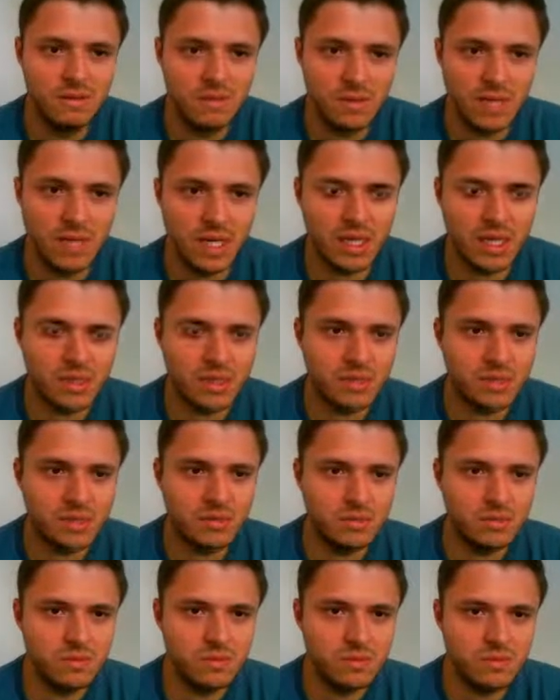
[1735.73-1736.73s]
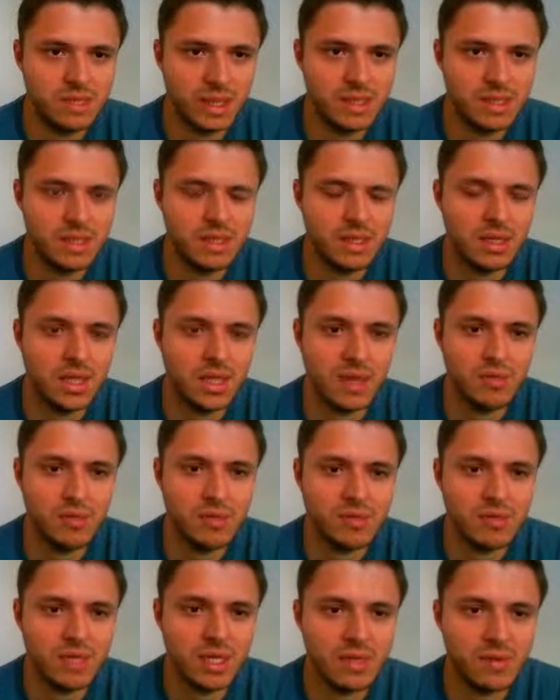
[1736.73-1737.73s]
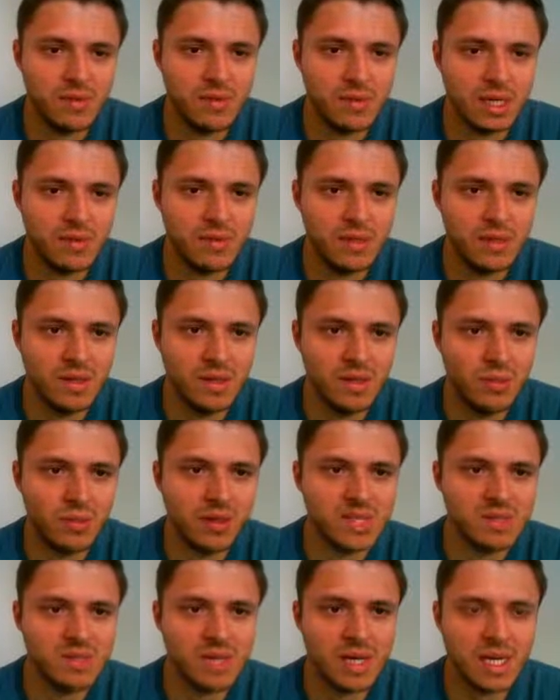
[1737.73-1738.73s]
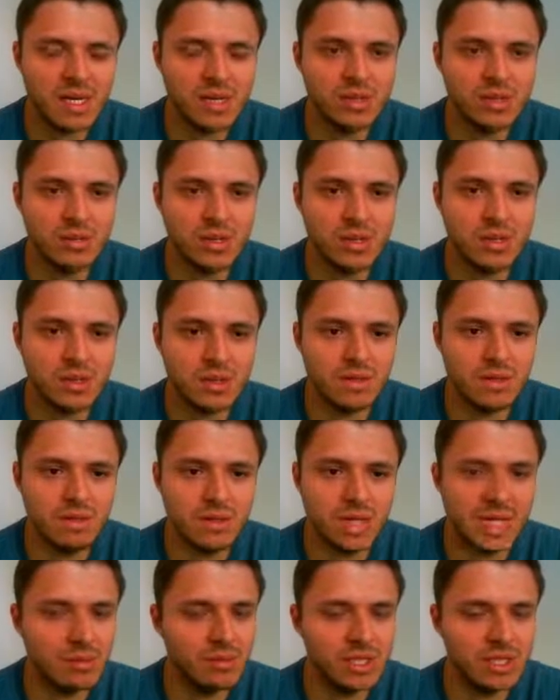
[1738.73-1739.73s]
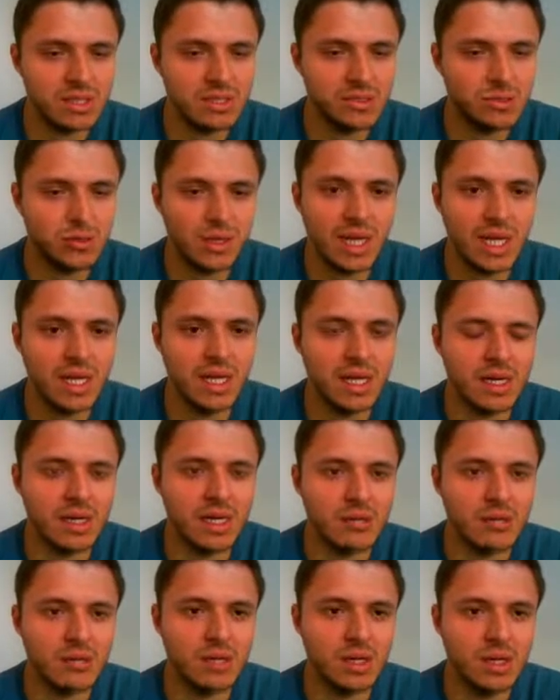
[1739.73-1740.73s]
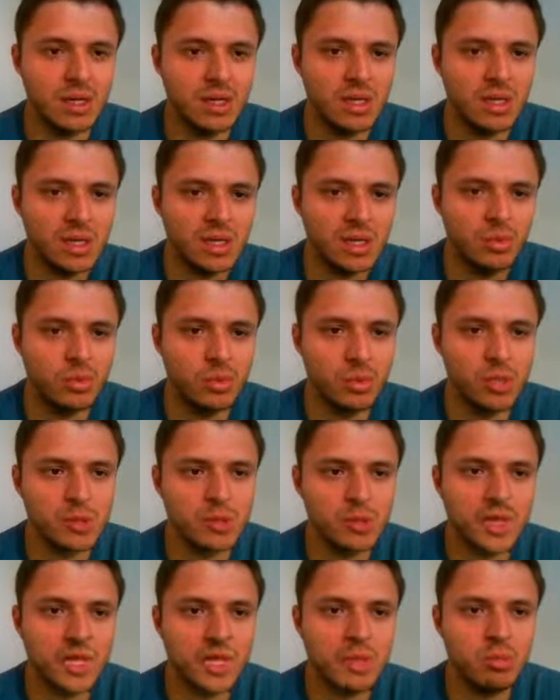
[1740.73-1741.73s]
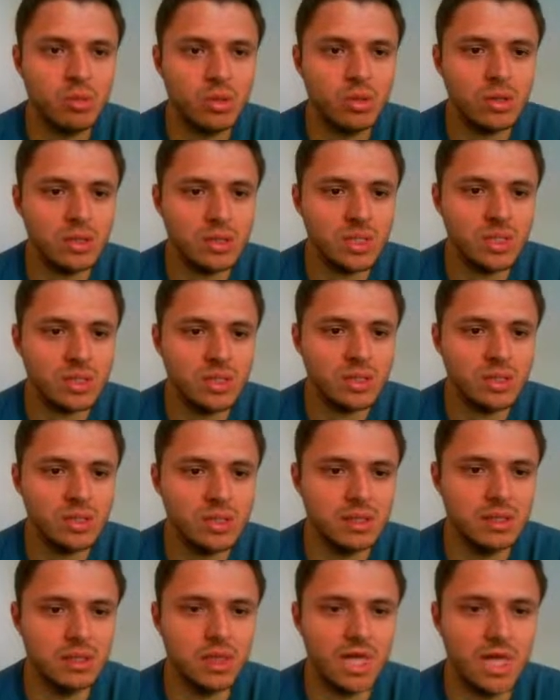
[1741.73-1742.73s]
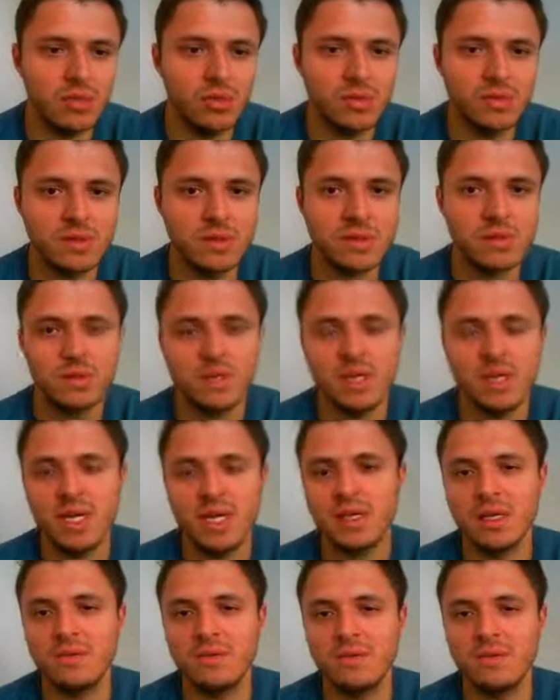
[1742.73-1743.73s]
Yes, basically game over now. Even if he brings back his queen to defend, I'm just trading and I'm gonna push my e pawn and it's game over. Yeah, he